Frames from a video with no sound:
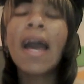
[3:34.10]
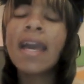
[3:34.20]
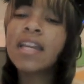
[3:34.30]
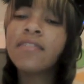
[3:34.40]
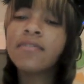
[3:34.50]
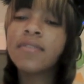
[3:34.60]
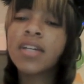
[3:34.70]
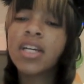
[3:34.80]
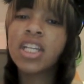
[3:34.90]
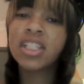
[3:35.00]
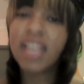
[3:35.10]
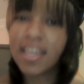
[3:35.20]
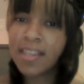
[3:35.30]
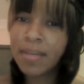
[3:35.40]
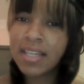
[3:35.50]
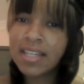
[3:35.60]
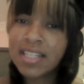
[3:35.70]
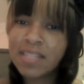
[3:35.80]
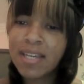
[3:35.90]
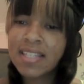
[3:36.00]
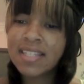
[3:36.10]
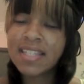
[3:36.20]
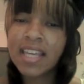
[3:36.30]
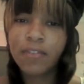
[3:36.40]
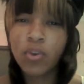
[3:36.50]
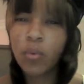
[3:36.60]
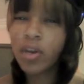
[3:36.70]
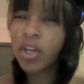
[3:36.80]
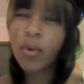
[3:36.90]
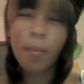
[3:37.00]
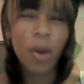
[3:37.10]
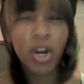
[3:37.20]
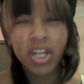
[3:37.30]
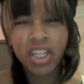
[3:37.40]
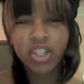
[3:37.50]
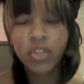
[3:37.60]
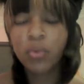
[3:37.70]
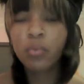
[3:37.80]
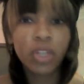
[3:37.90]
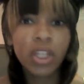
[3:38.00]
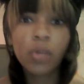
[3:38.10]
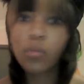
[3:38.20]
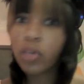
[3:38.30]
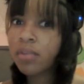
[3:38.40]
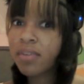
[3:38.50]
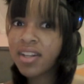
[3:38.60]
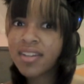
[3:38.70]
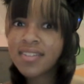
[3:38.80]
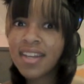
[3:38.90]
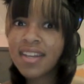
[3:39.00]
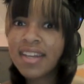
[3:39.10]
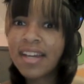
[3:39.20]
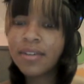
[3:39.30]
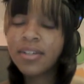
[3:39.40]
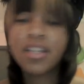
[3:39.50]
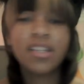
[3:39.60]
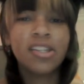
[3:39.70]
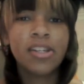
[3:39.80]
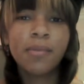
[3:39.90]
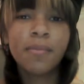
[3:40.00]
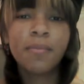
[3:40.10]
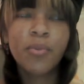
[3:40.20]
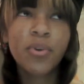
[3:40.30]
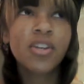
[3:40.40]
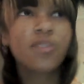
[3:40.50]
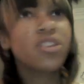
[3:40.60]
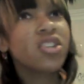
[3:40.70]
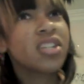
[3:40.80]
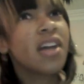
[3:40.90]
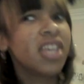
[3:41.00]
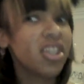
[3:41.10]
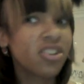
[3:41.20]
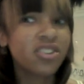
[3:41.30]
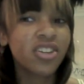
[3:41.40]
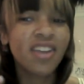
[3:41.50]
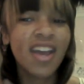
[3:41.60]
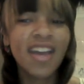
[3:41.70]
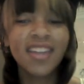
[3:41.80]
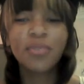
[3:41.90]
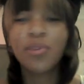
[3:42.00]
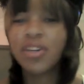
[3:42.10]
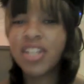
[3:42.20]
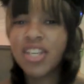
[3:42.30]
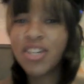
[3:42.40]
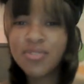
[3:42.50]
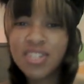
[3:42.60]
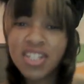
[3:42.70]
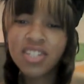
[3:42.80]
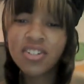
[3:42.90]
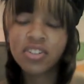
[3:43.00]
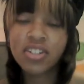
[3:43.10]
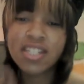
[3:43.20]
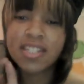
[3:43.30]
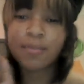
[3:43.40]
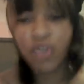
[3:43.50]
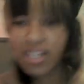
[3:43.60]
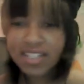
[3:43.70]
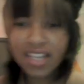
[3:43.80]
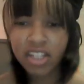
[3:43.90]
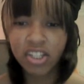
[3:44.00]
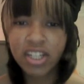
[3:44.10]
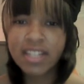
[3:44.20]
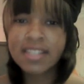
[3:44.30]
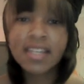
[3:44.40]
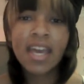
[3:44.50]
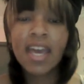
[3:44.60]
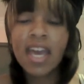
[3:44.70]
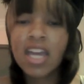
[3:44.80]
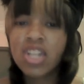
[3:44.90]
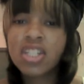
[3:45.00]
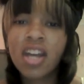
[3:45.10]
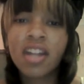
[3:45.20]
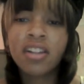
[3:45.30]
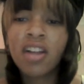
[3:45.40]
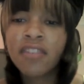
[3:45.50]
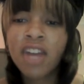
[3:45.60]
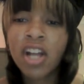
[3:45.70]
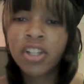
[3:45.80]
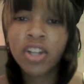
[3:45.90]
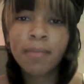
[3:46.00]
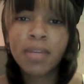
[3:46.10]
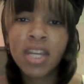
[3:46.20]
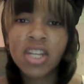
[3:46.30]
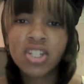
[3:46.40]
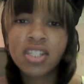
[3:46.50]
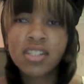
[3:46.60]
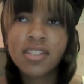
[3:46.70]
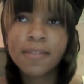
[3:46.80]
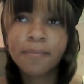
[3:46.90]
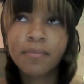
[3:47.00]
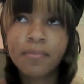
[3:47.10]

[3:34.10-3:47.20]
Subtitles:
I kind of like the bigness because it's like if you want to go to a party and you really wanting to stand out, more so than just having ears on your head, you want huge ears or in some crazy color because she's got a lot of color combinations.